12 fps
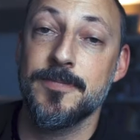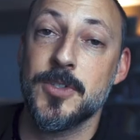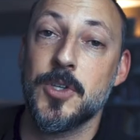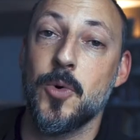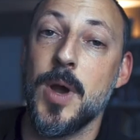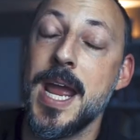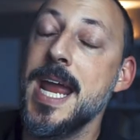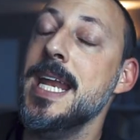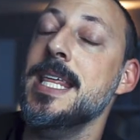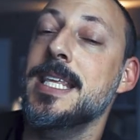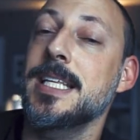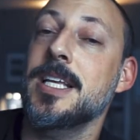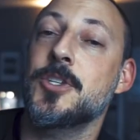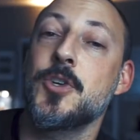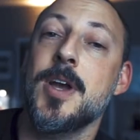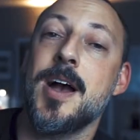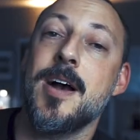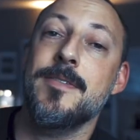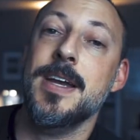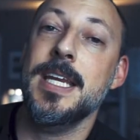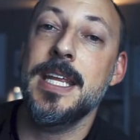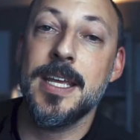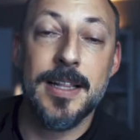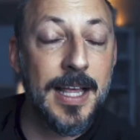So anything that you have,
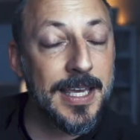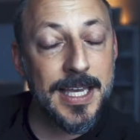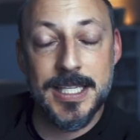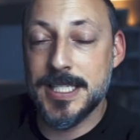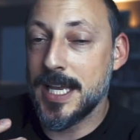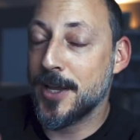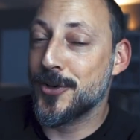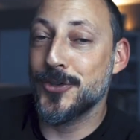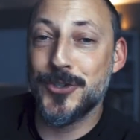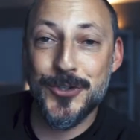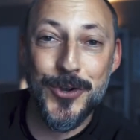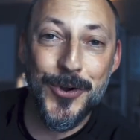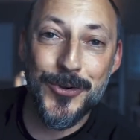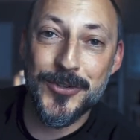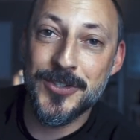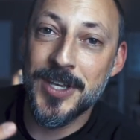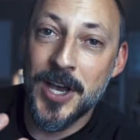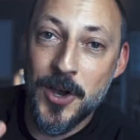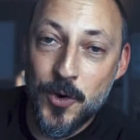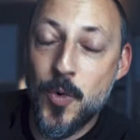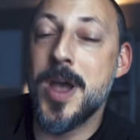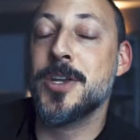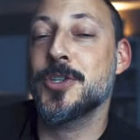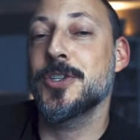any, like I said, concerns,
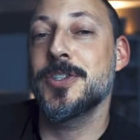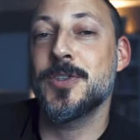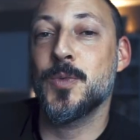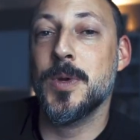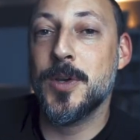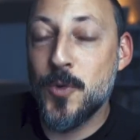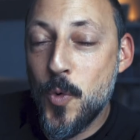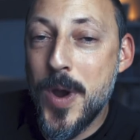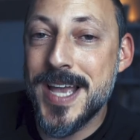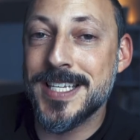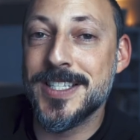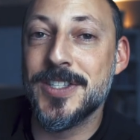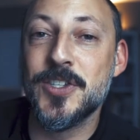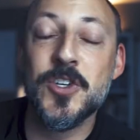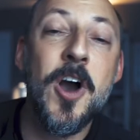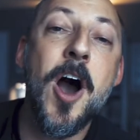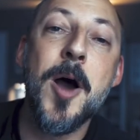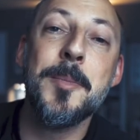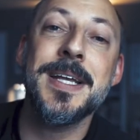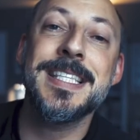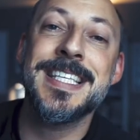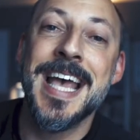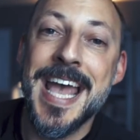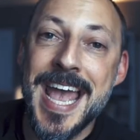questions, requests,
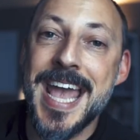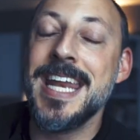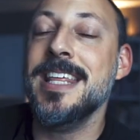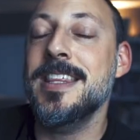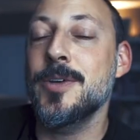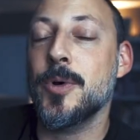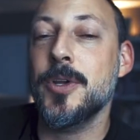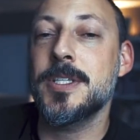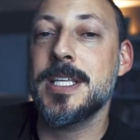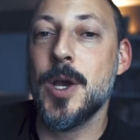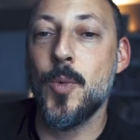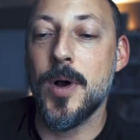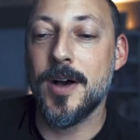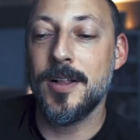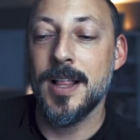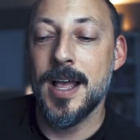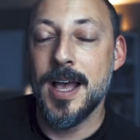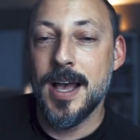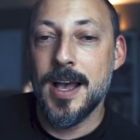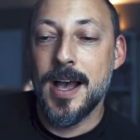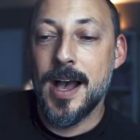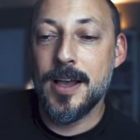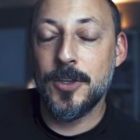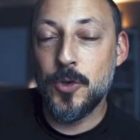comments, anything where you say, well,
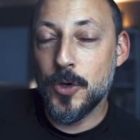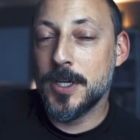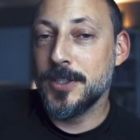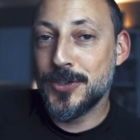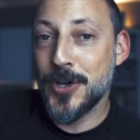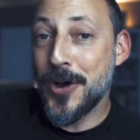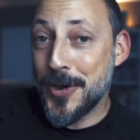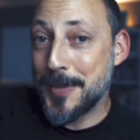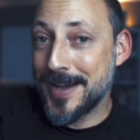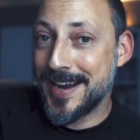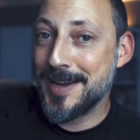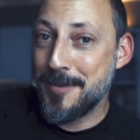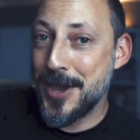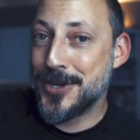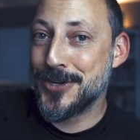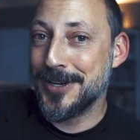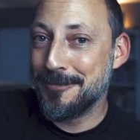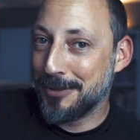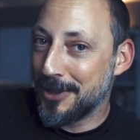you can talk about animation and